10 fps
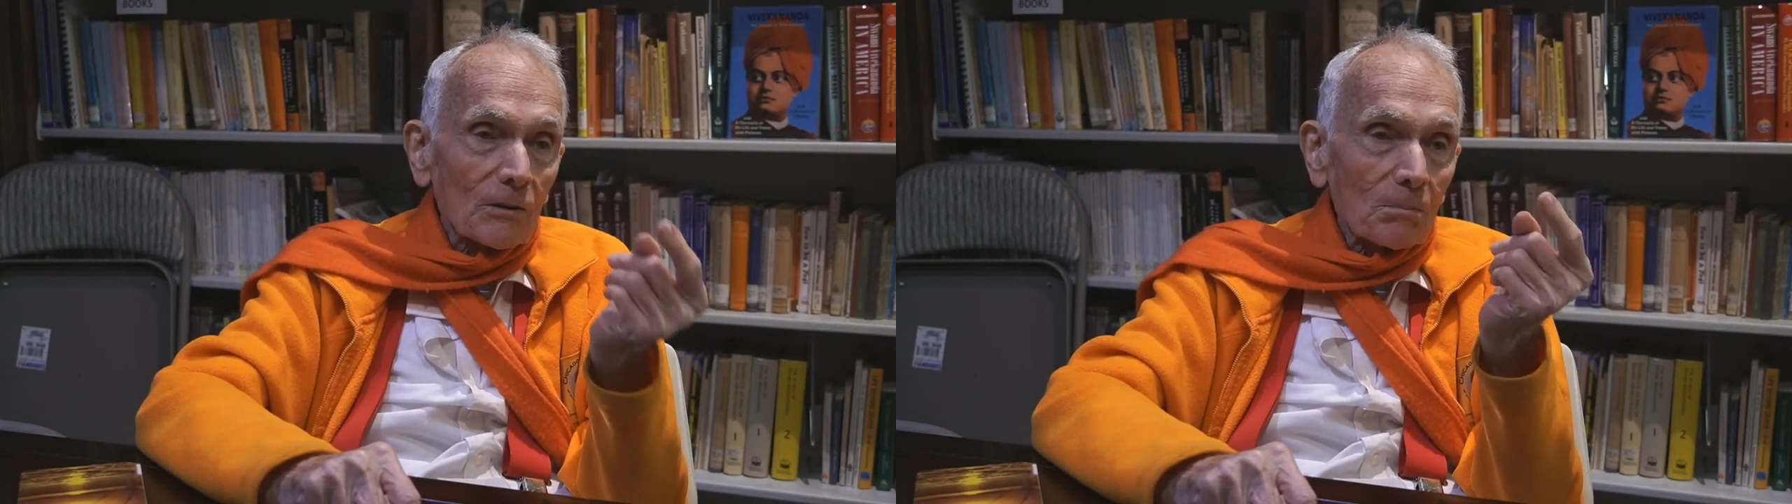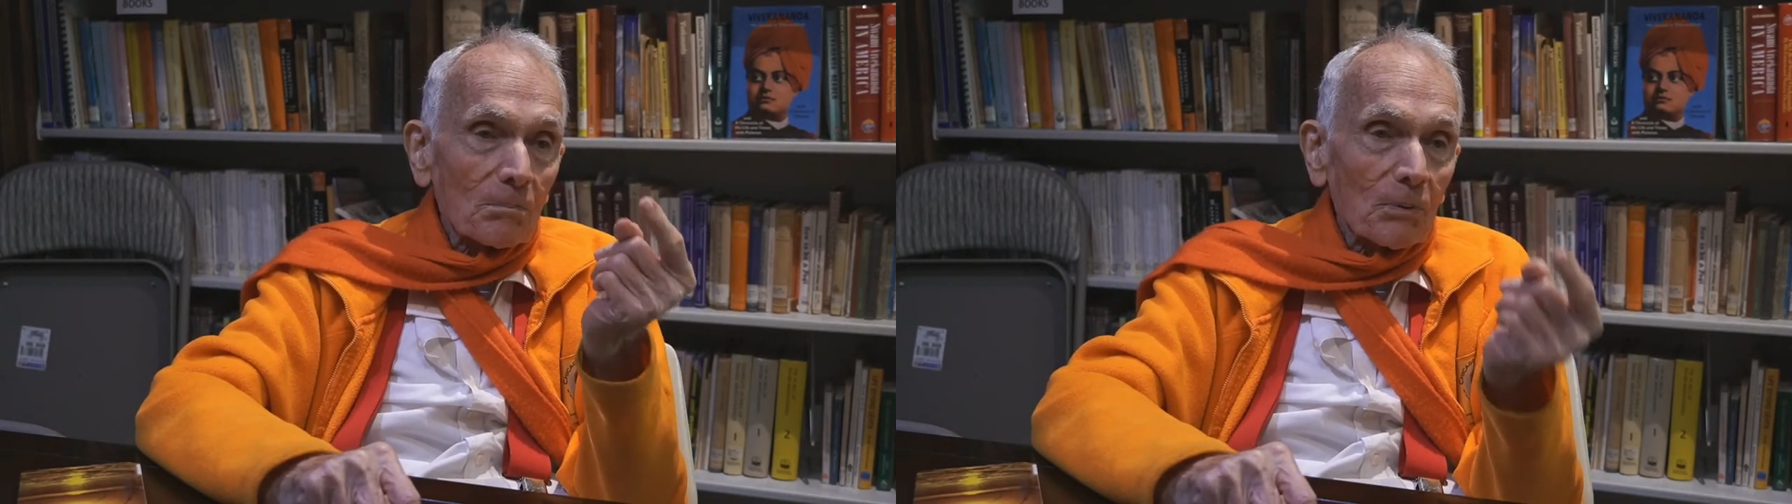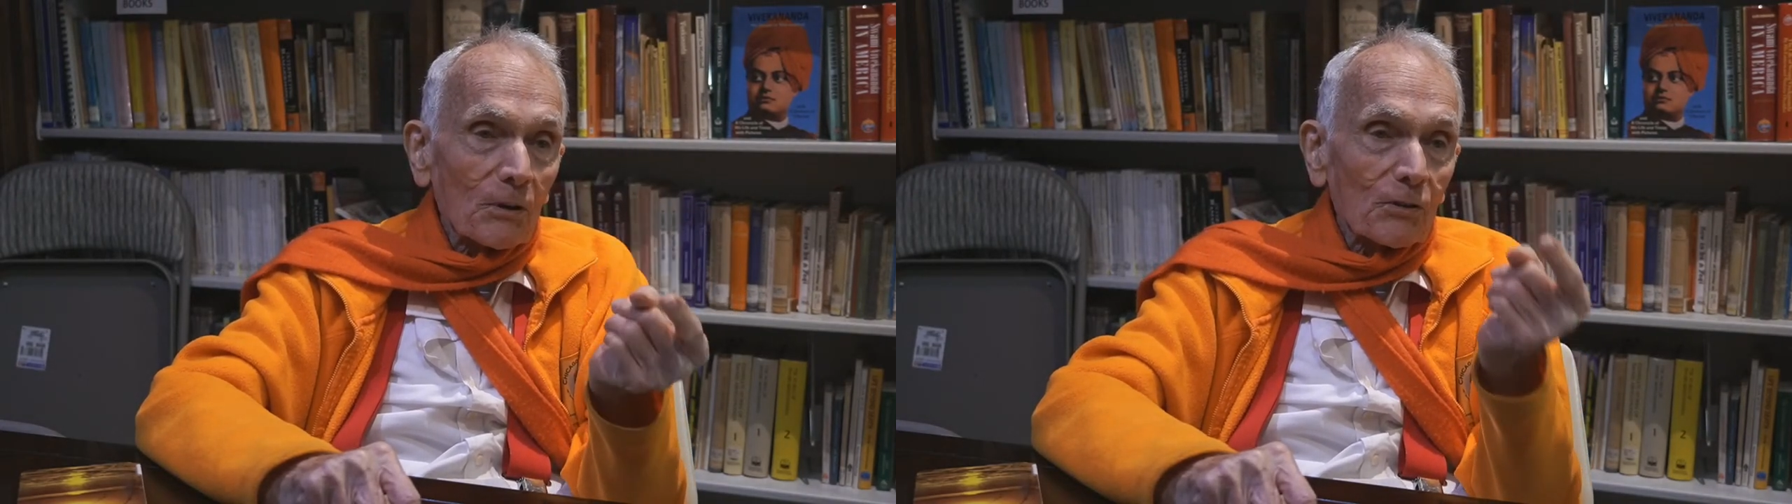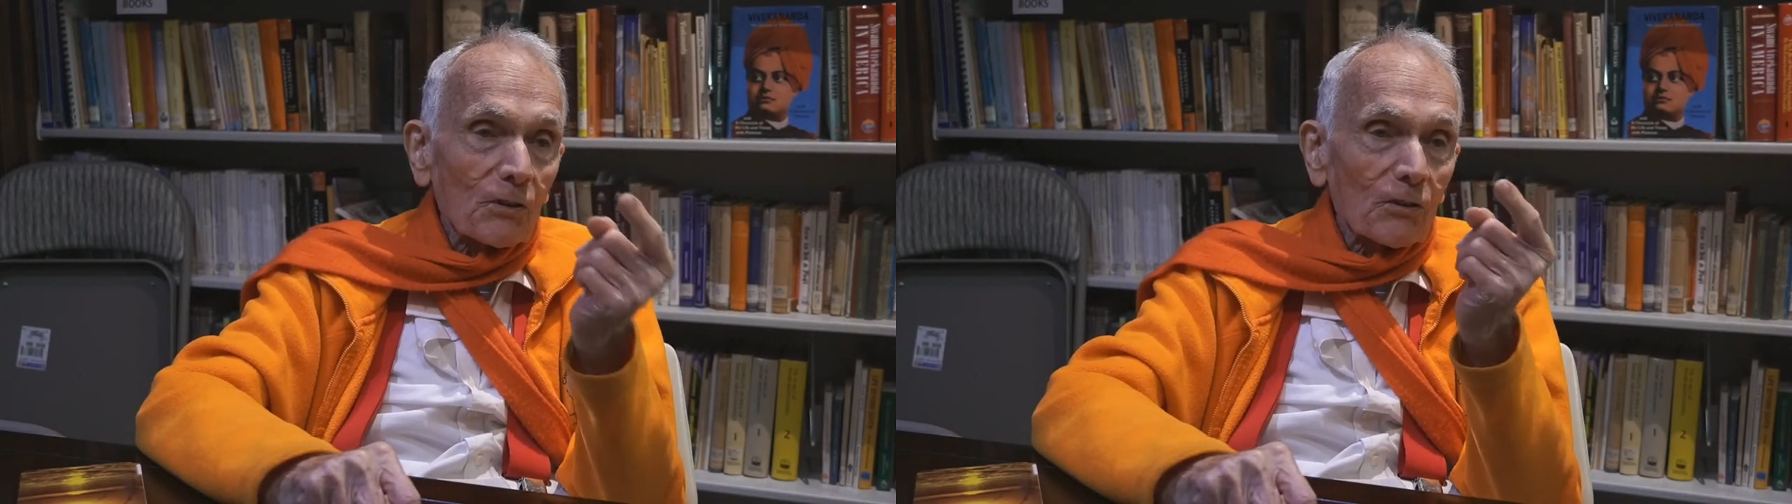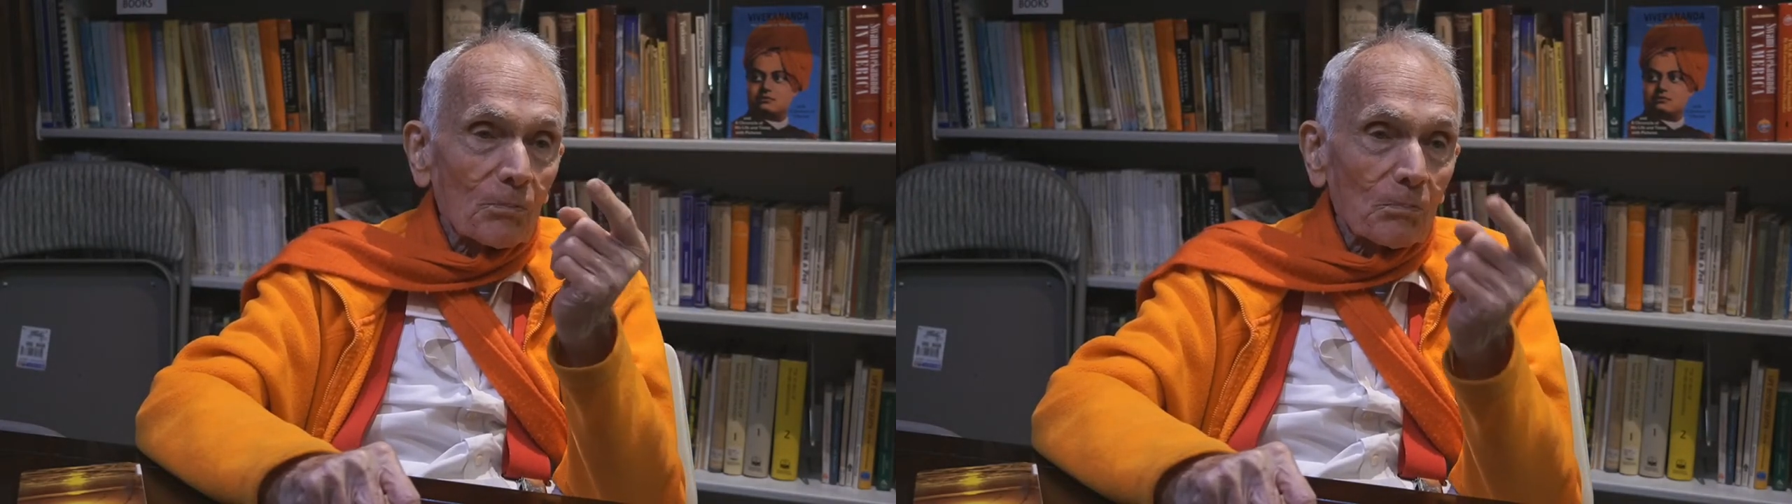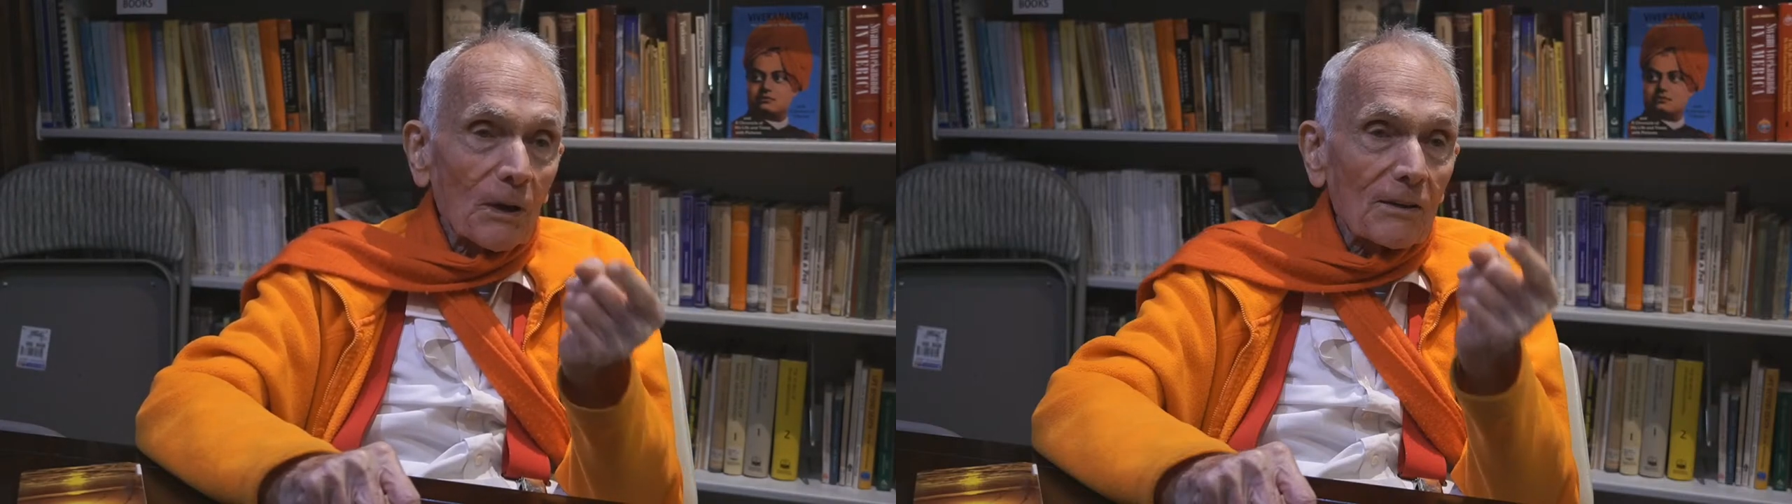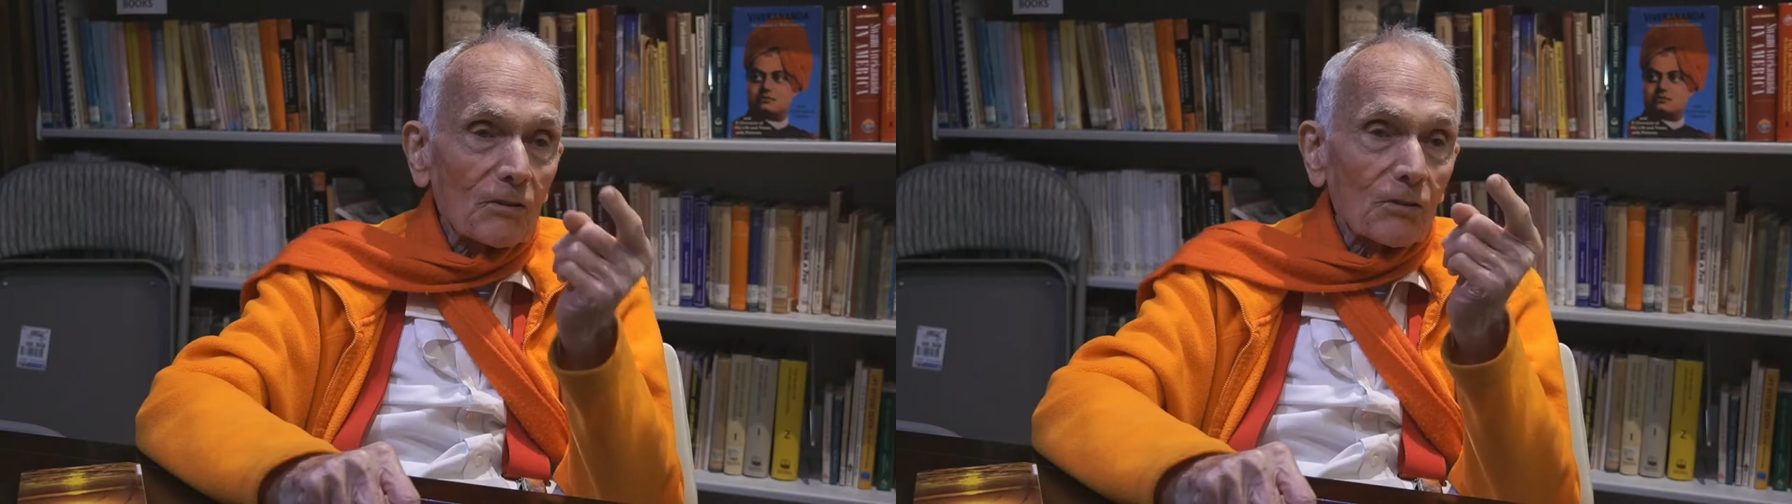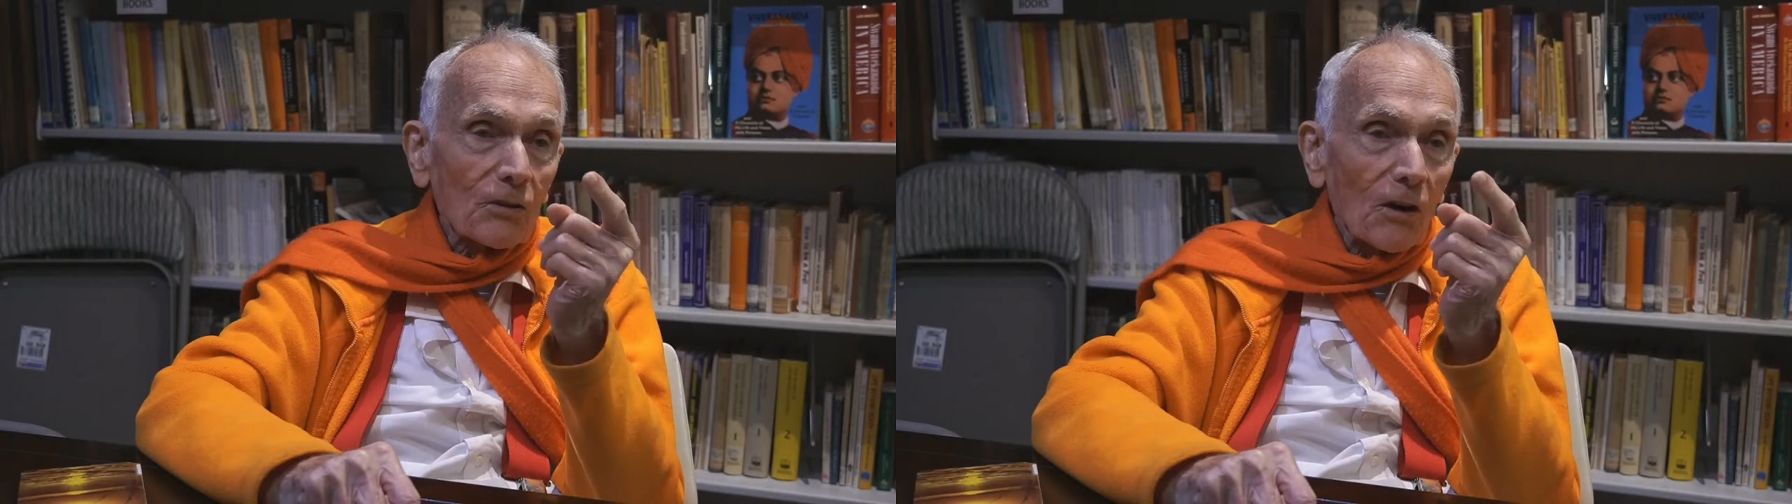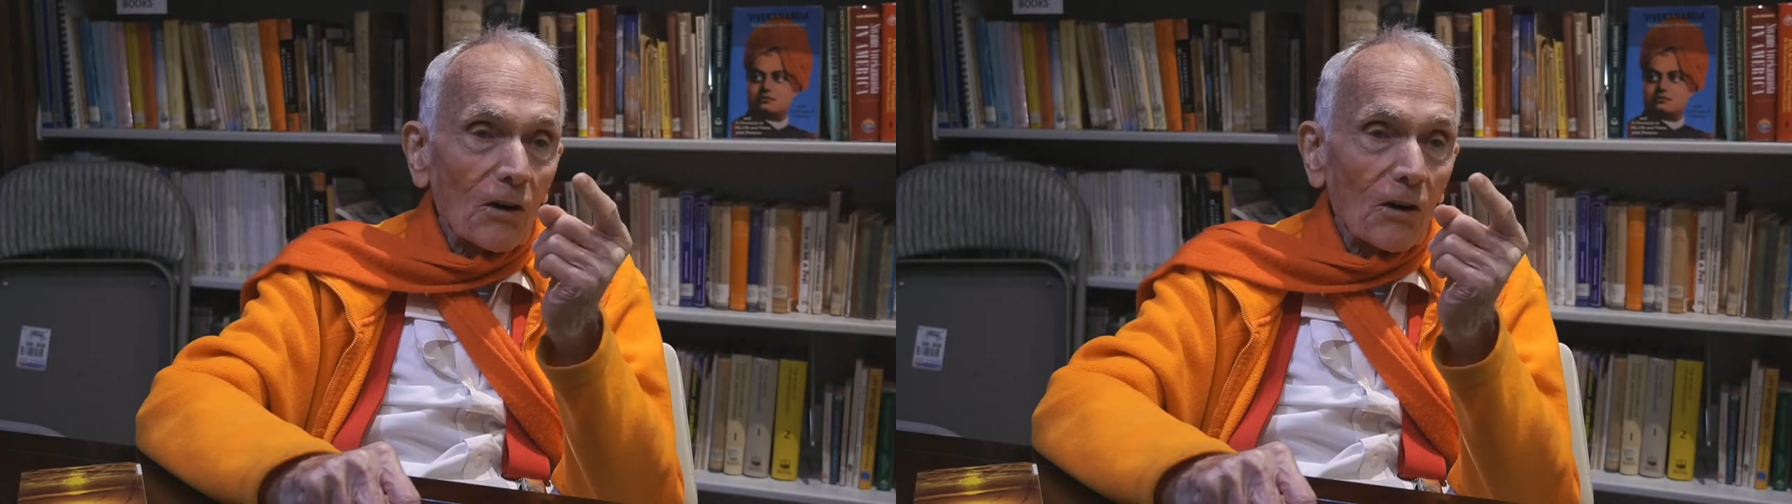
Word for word: person's place